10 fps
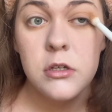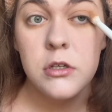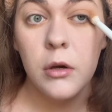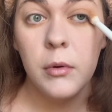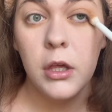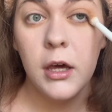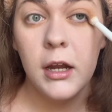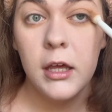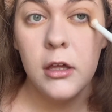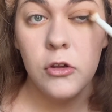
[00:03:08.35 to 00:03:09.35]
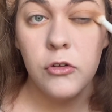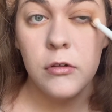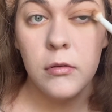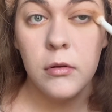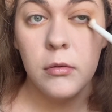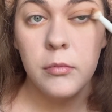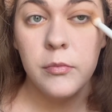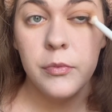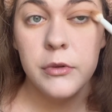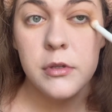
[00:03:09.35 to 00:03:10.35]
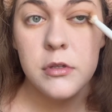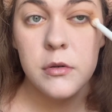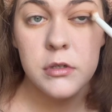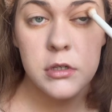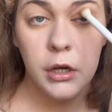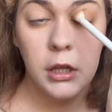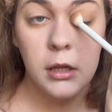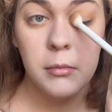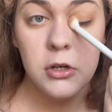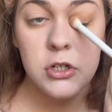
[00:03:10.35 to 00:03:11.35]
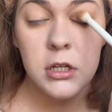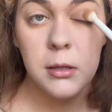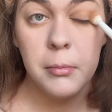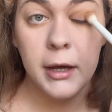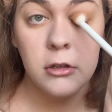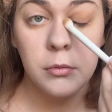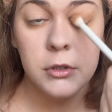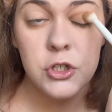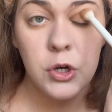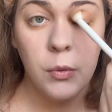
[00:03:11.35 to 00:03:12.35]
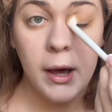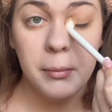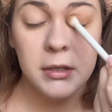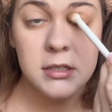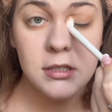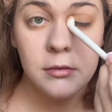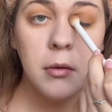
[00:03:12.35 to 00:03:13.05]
So when you get here, you just do a circular motion and then back to windshield wipers.